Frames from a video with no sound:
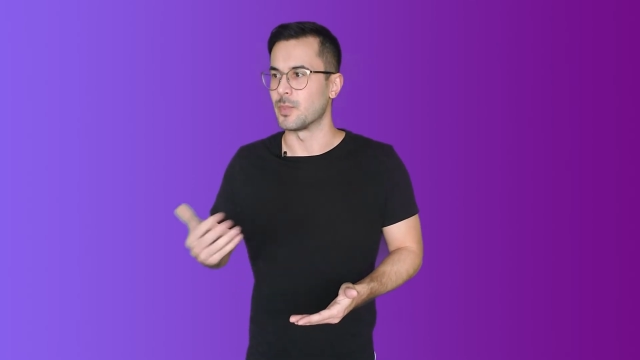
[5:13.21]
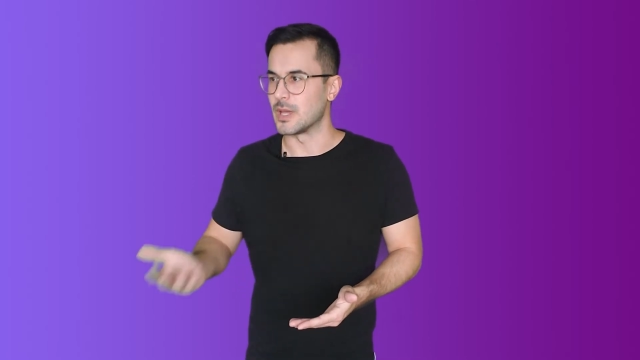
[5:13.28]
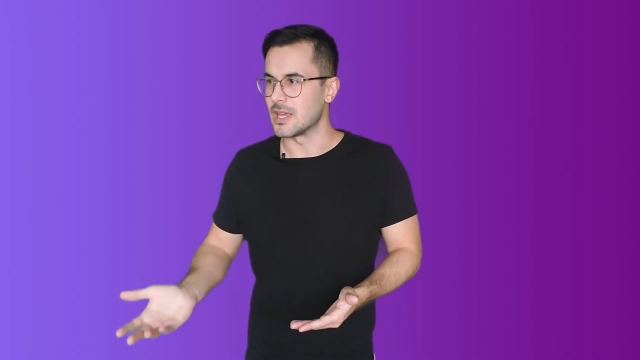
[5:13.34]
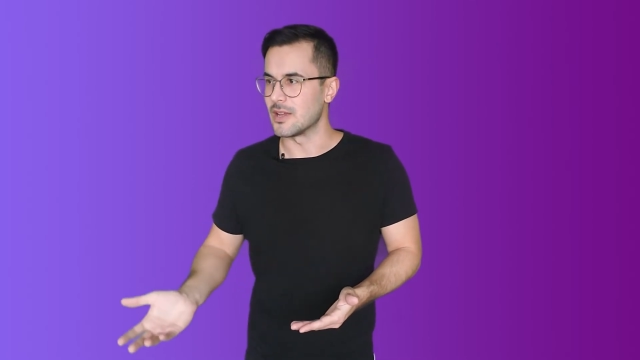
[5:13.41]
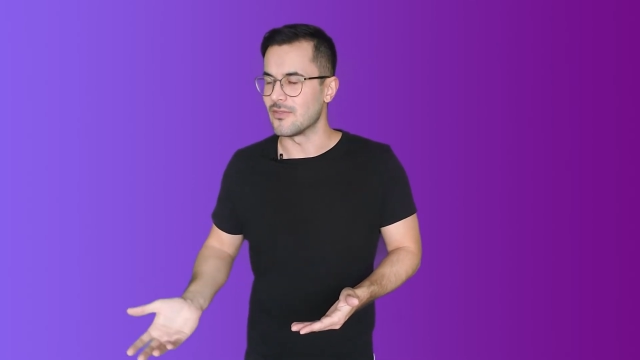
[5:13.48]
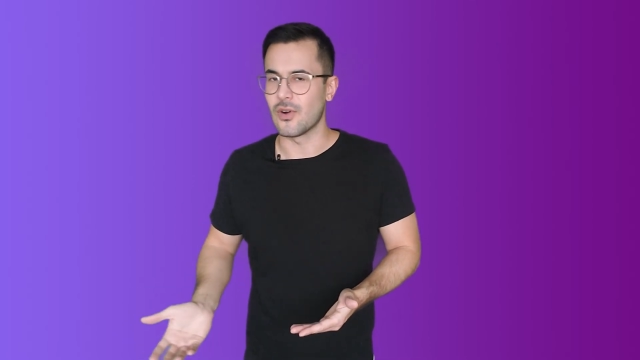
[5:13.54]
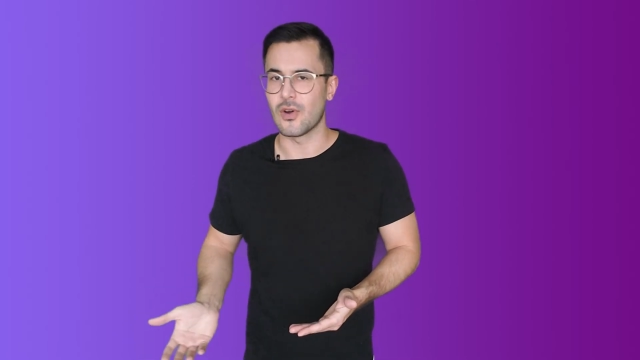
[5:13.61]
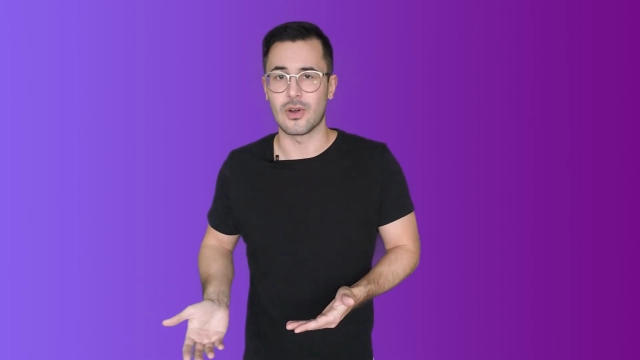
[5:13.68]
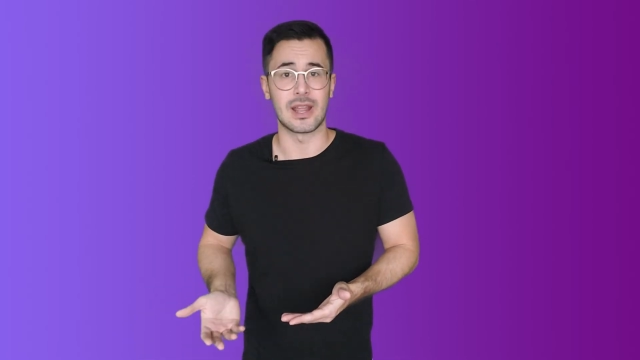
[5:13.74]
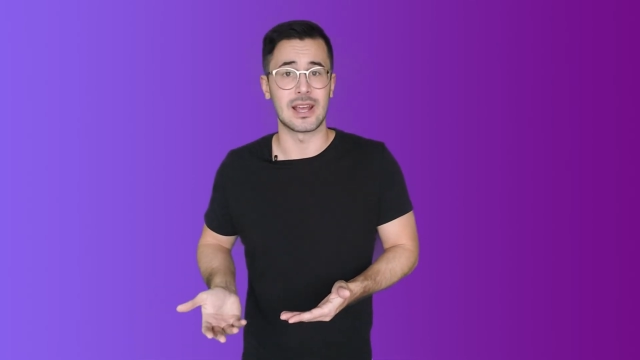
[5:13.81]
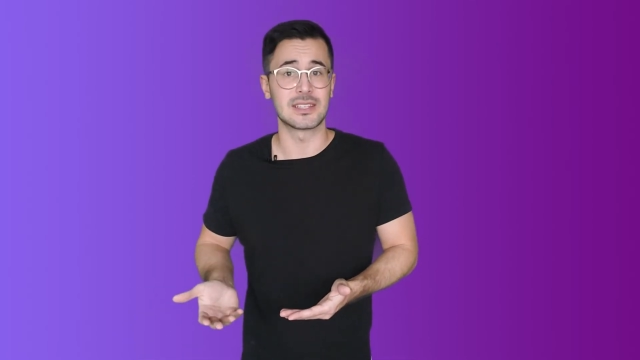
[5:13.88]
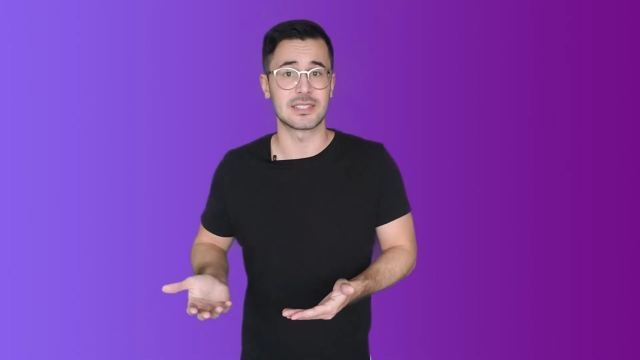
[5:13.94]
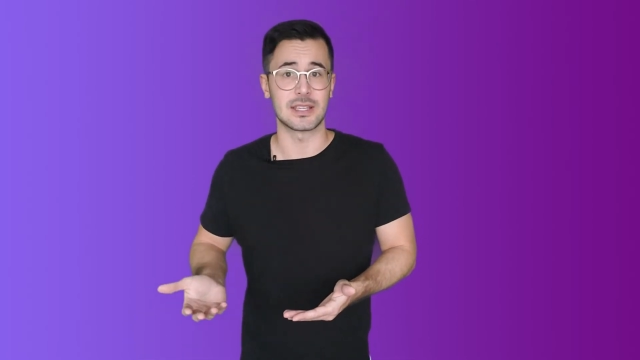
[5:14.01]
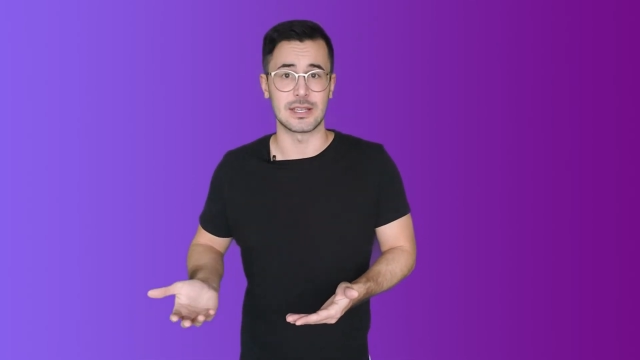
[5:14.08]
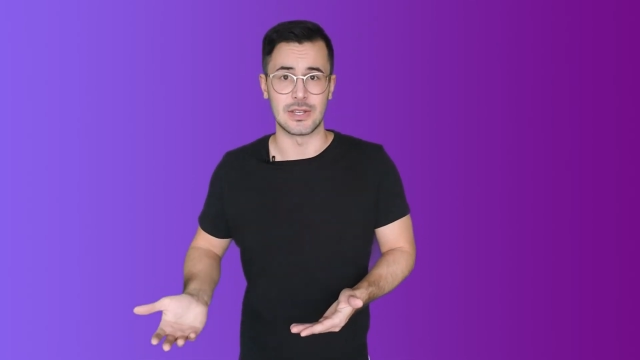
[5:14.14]
pivo, and
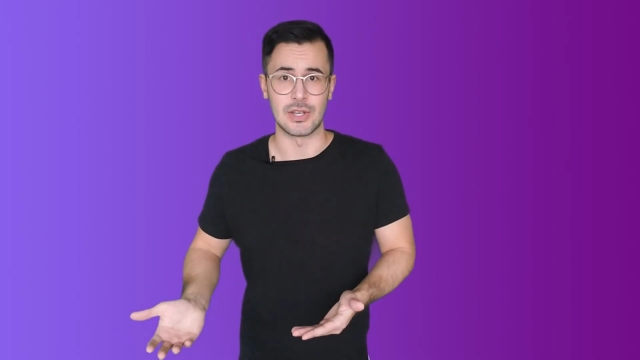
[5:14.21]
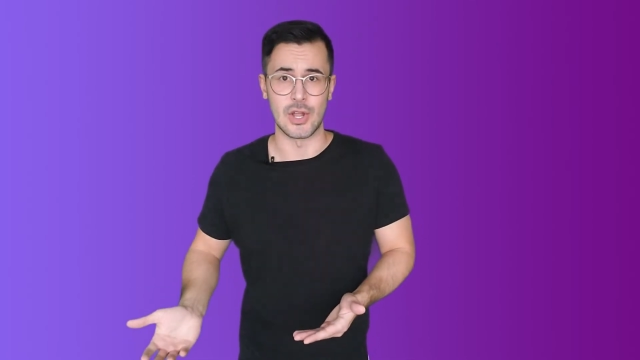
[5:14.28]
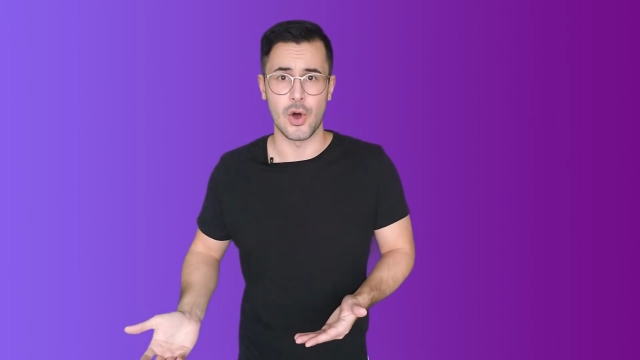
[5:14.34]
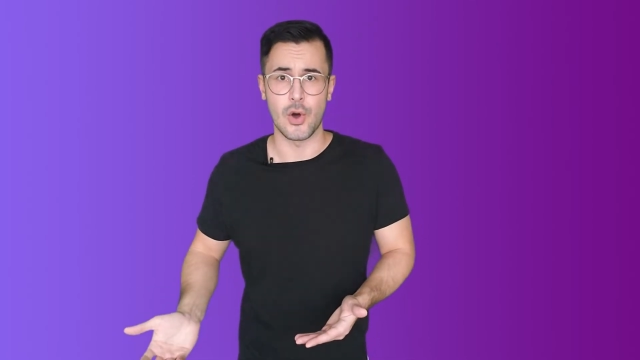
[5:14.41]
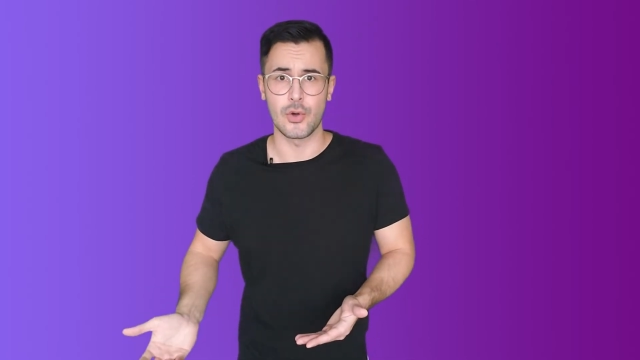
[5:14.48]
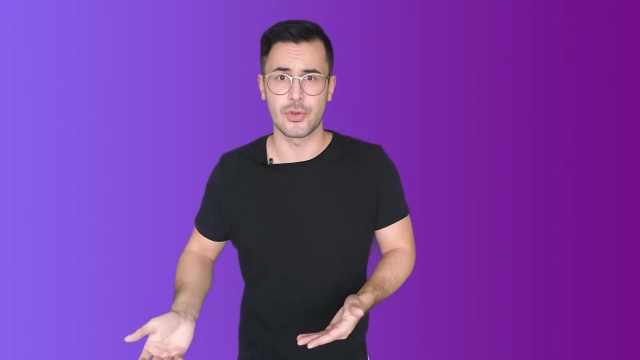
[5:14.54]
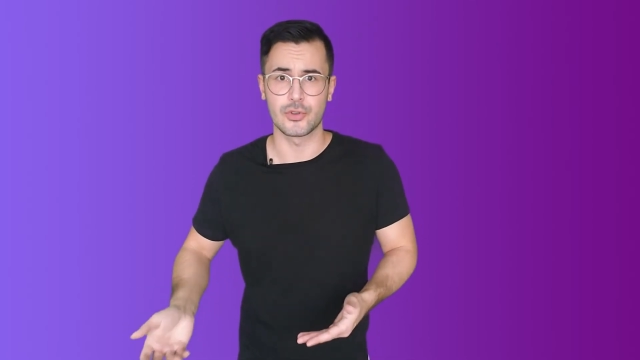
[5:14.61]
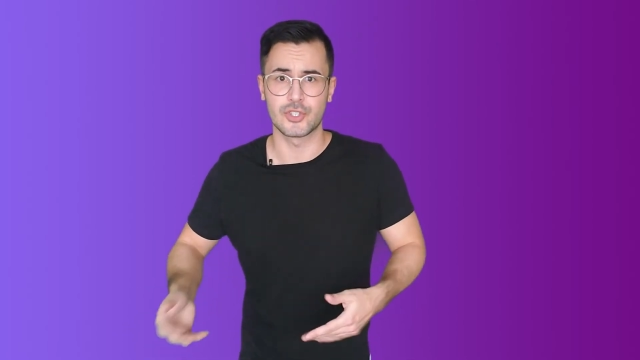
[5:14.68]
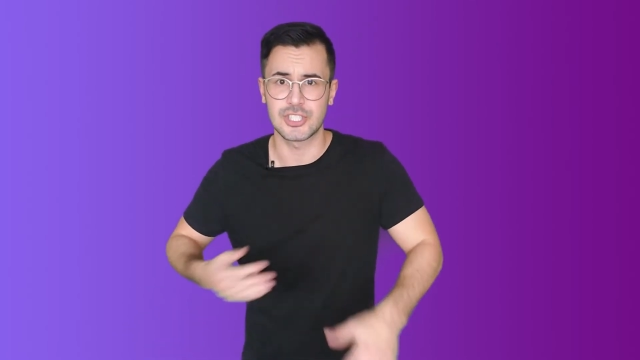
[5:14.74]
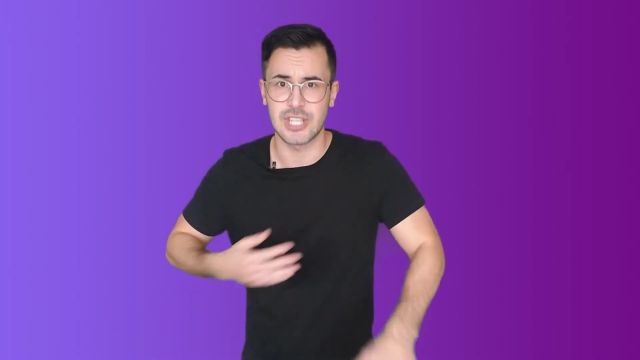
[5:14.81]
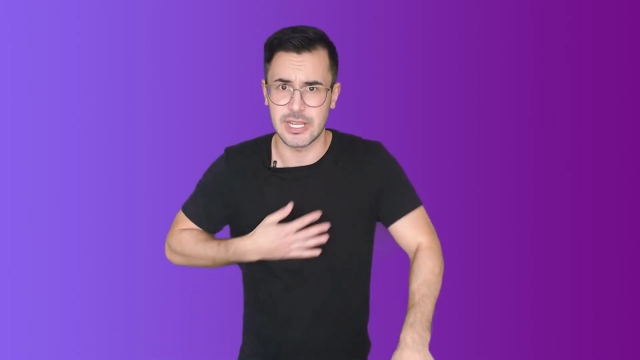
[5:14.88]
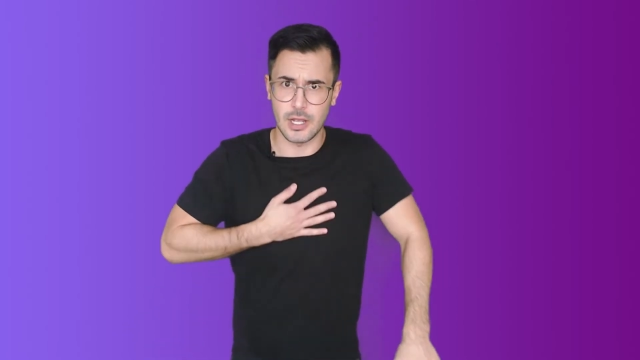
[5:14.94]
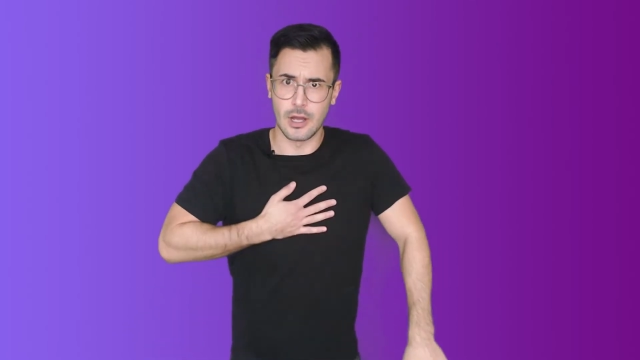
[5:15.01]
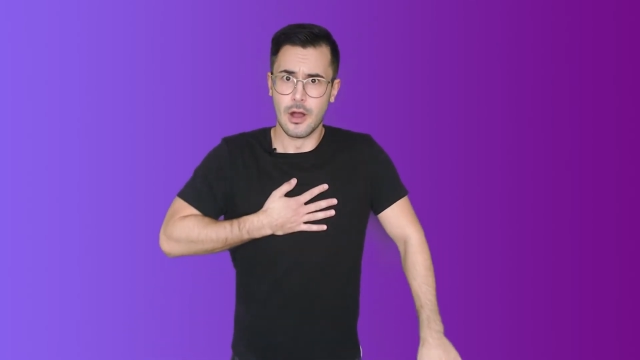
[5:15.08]
I say no, they're just like,